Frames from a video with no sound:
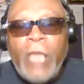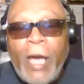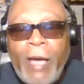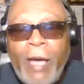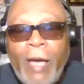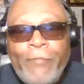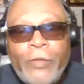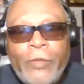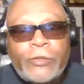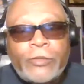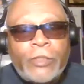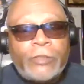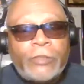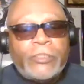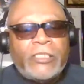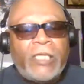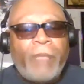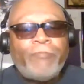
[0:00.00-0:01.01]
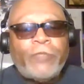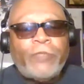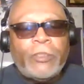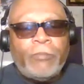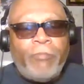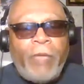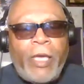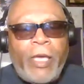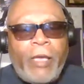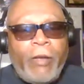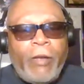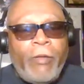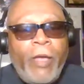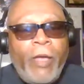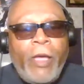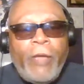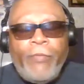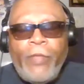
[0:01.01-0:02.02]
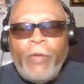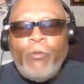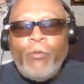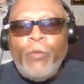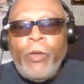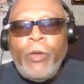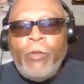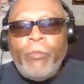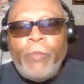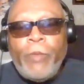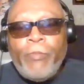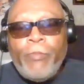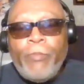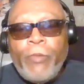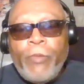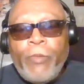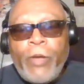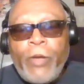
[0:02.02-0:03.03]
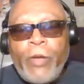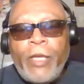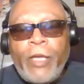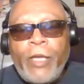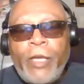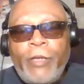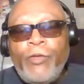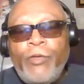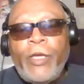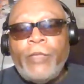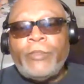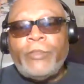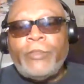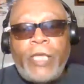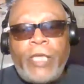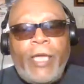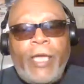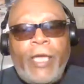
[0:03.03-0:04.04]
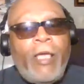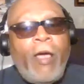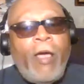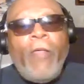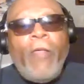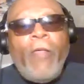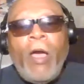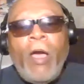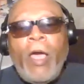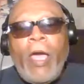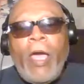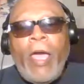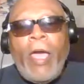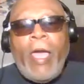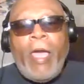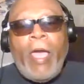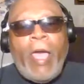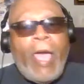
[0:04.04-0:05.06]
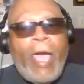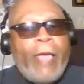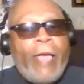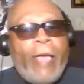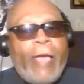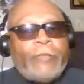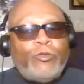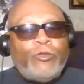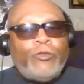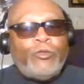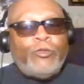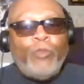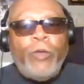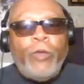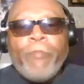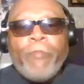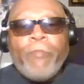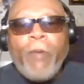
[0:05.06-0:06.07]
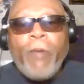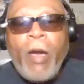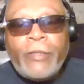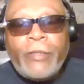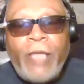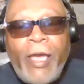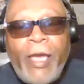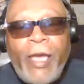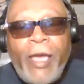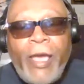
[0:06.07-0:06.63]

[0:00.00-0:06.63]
matter that we will be bringing you here today as we are broadcasting over the